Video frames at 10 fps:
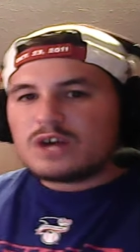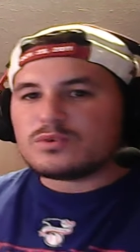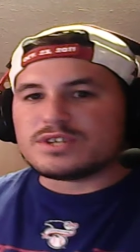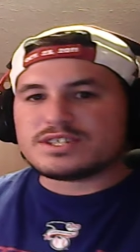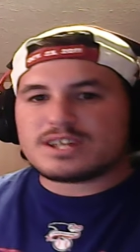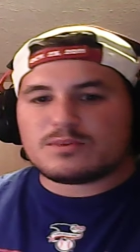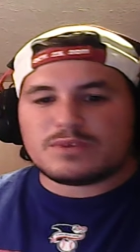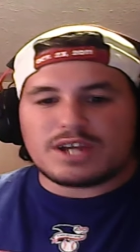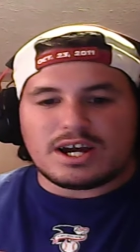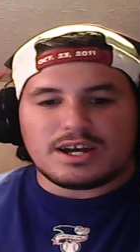This time we
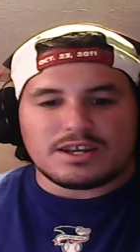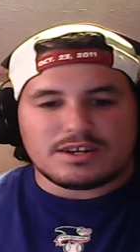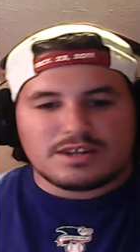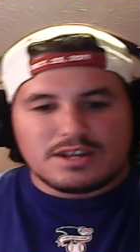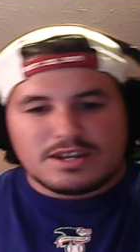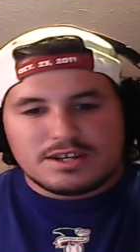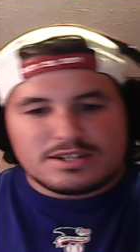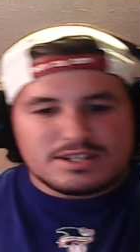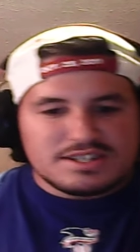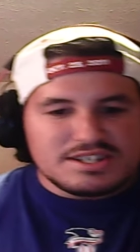got
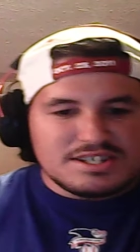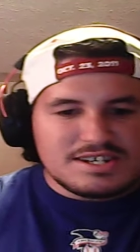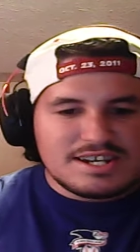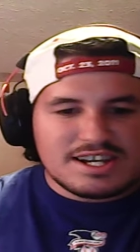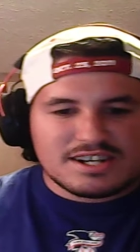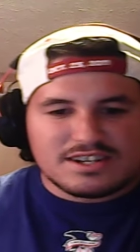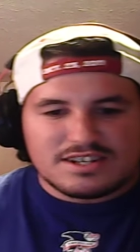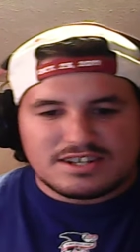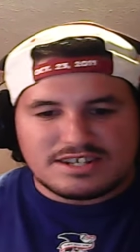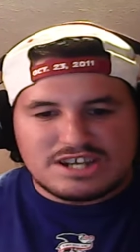Nick
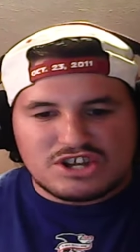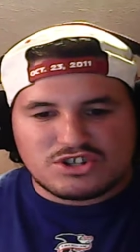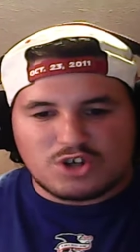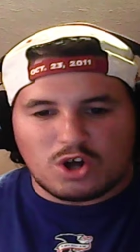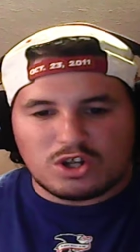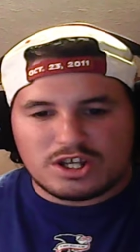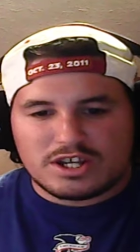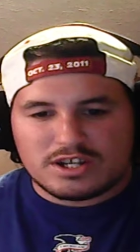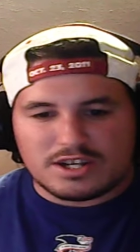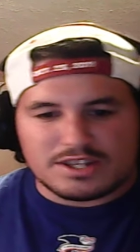
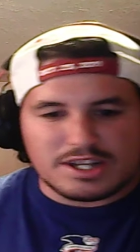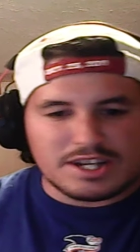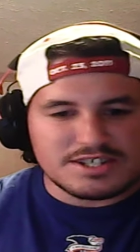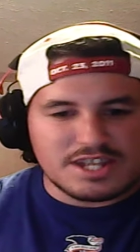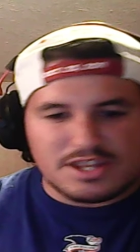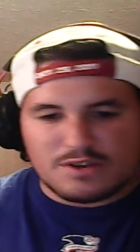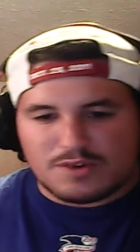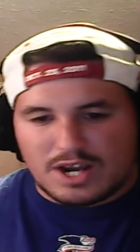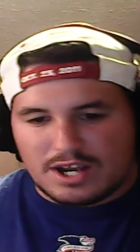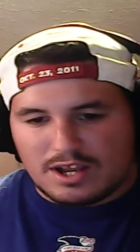Nittoli. I think I said that
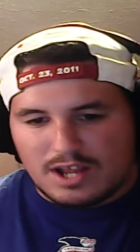right.